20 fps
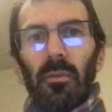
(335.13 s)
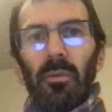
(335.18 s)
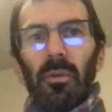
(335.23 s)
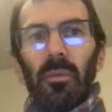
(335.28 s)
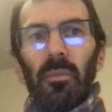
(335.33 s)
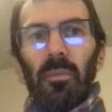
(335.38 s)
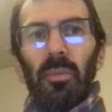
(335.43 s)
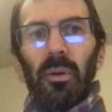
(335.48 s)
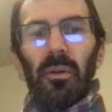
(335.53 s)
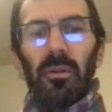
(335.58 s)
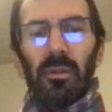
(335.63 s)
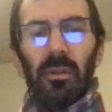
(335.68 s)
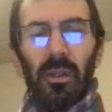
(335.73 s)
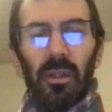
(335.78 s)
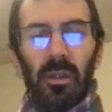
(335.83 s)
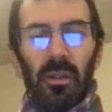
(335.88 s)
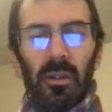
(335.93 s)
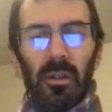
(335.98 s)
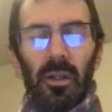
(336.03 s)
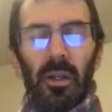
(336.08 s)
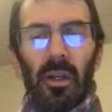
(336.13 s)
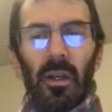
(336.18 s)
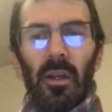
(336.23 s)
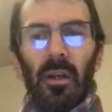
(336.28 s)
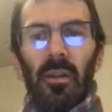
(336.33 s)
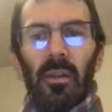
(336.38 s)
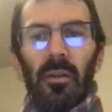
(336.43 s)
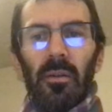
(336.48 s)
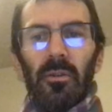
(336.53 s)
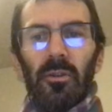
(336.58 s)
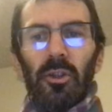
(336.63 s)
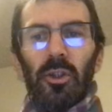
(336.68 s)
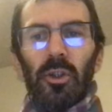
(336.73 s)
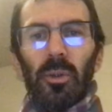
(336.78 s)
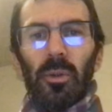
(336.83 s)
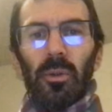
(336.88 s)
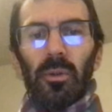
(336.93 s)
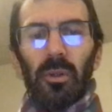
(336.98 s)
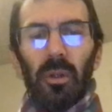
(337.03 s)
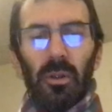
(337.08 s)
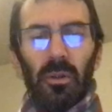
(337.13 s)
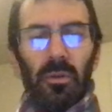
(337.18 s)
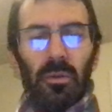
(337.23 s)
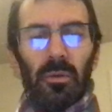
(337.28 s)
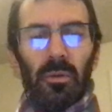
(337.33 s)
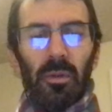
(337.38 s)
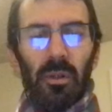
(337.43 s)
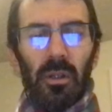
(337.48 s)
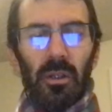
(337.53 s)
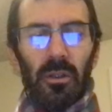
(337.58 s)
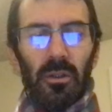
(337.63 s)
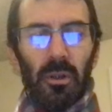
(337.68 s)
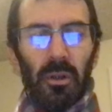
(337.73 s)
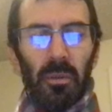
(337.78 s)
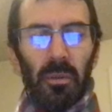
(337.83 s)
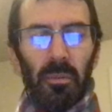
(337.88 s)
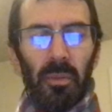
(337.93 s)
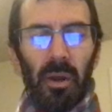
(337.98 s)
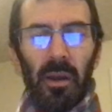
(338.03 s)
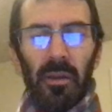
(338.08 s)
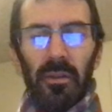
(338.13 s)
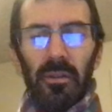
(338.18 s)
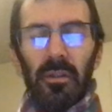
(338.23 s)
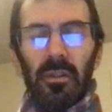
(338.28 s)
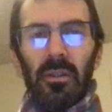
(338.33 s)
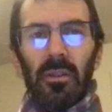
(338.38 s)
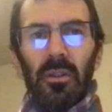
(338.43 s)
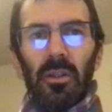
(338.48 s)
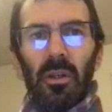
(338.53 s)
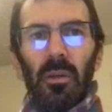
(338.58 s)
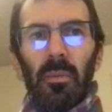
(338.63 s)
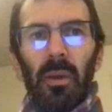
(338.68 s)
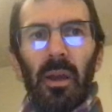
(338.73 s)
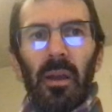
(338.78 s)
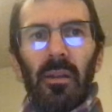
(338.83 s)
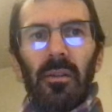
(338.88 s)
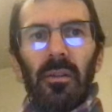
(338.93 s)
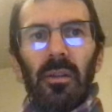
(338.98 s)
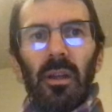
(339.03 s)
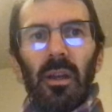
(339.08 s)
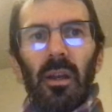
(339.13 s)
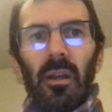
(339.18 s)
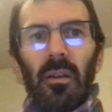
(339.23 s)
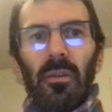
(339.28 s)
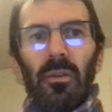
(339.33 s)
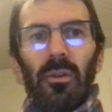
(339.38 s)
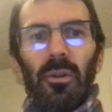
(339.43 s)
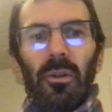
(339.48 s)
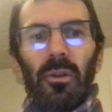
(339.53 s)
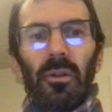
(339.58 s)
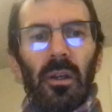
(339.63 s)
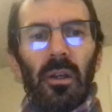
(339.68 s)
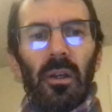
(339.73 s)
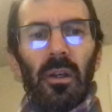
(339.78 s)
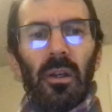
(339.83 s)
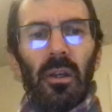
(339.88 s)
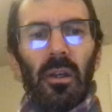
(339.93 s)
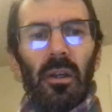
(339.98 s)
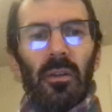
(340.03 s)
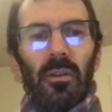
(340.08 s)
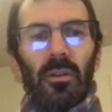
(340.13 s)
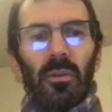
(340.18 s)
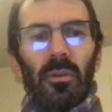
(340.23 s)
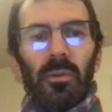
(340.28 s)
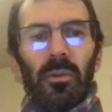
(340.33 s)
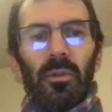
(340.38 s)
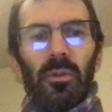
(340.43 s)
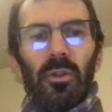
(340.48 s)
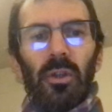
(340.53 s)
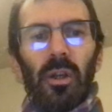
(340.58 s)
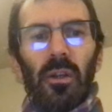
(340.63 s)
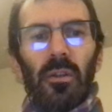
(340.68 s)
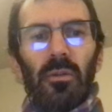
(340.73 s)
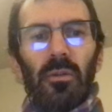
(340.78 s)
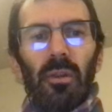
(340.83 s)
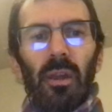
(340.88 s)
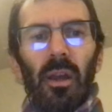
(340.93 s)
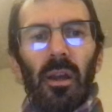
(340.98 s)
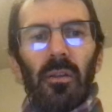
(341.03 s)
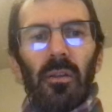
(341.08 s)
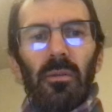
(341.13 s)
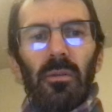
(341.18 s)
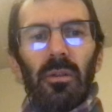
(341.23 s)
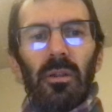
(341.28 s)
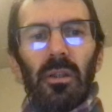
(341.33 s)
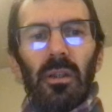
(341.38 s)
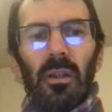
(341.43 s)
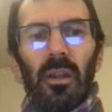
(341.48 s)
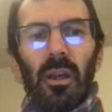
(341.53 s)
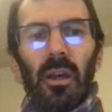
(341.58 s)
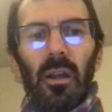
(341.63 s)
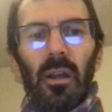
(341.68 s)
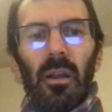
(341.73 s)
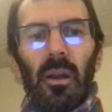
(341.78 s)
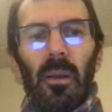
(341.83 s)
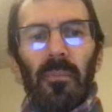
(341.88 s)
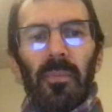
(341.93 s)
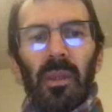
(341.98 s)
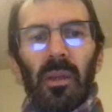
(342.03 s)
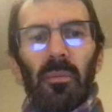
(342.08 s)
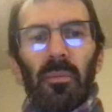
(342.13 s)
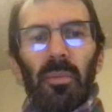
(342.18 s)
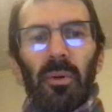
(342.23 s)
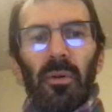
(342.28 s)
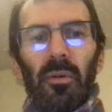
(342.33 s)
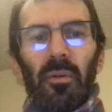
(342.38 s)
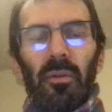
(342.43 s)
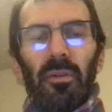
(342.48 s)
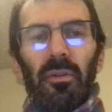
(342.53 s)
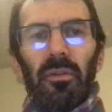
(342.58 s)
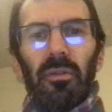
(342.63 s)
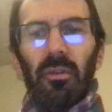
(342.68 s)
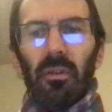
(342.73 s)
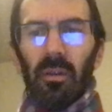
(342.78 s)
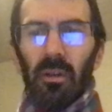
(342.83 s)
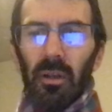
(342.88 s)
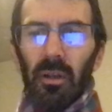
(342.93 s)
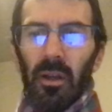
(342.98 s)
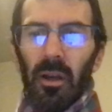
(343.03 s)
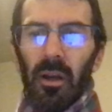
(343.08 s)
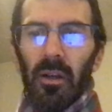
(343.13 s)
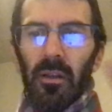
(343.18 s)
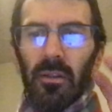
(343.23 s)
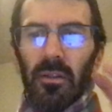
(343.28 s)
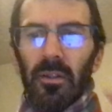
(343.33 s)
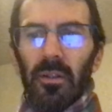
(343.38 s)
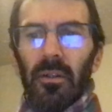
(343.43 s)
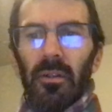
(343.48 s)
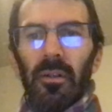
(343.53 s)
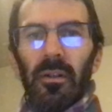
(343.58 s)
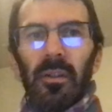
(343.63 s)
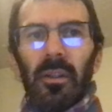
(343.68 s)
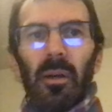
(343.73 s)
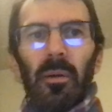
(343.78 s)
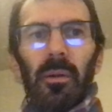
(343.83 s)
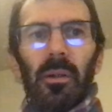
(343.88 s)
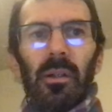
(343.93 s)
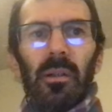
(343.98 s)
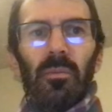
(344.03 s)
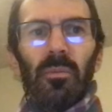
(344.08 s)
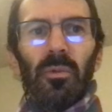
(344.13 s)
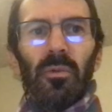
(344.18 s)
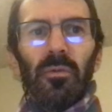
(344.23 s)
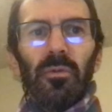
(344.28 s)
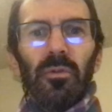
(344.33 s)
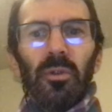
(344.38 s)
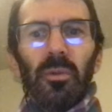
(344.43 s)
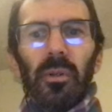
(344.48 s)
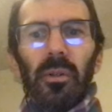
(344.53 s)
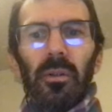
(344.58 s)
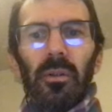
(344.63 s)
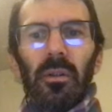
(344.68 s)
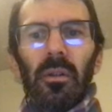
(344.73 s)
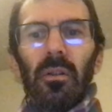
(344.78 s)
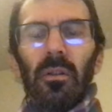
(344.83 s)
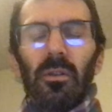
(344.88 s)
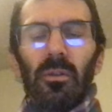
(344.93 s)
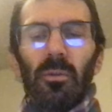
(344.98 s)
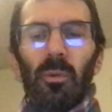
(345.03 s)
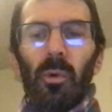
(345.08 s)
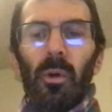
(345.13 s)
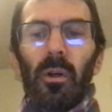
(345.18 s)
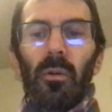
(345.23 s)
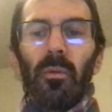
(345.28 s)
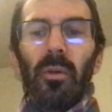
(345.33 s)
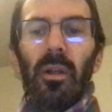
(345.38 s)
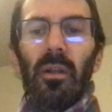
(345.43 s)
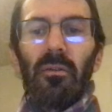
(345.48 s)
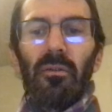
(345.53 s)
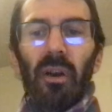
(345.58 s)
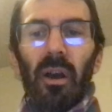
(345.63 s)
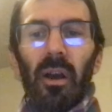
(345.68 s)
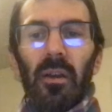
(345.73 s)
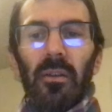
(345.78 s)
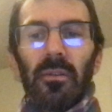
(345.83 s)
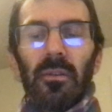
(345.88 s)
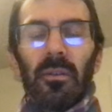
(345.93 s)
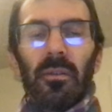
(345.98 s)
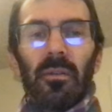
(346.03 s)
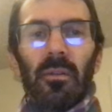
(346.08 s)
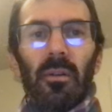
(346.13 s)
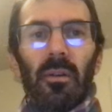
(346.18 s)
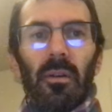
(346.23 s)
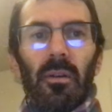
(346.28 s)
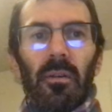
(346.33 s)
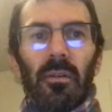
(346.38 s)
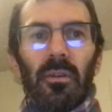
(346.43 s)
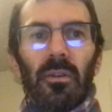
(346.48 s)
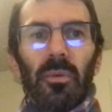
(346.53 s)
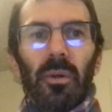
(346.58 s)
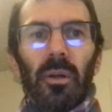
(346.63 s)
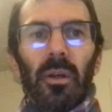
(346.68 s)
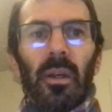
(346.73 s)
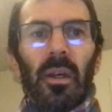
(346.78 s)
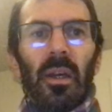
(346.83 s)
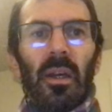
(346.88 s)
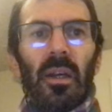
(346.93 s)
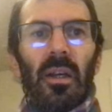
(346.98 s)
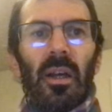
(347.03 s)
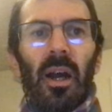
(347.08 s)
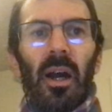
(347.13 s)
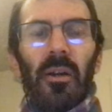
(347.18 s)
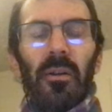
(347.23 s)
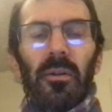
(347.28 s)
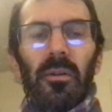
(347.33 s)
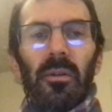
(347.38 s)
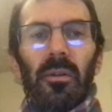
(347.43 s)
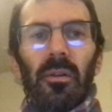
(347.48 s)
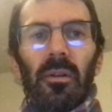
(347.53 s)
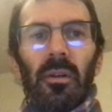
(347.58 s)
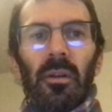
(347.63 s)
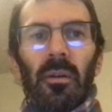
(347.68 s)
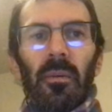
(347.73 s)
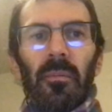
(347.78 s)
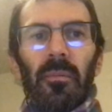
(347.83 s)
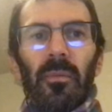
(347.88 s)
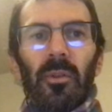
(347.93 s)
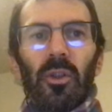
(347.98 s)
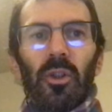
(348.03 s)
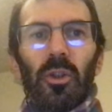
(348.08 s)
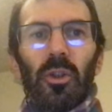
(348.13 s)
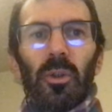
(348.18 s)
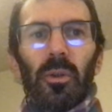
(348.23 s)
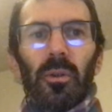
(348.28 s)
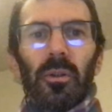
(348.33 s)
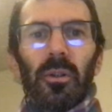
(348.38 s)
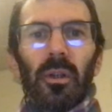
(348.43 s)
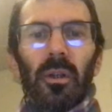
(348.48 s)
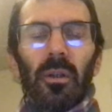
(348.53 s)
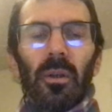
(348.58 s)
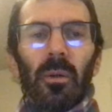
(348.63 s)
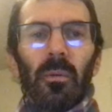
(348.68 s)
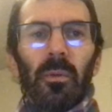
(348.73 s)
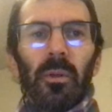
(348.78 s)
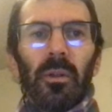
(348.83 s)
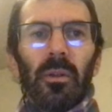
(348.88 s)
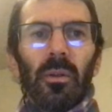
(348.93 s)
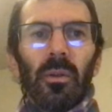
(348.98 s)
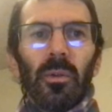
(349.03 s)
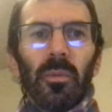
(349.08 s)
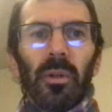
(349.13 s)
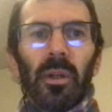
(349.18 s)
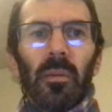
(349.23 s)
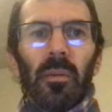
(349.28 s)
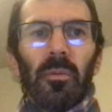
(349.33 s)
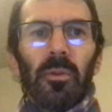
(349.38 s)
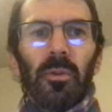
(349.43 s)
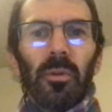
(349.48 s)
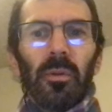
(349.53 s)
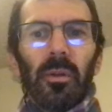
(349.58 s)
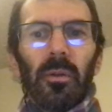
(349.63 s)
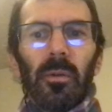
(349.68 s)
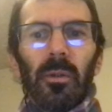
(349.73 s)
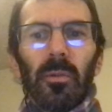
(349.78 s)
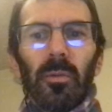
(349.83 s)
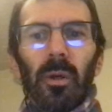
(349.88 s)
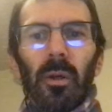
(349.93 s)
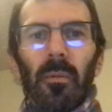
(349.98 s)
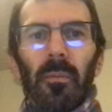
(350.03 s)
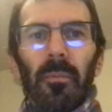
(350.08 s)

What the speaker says: button here. There is a shortcut to do this. So on Mac, this is Command Enter. So when you just do that, you see that both lines are directly moved to it. You can work really fast this way. I don't know the shortcut on Windows, but I'm sure there is one.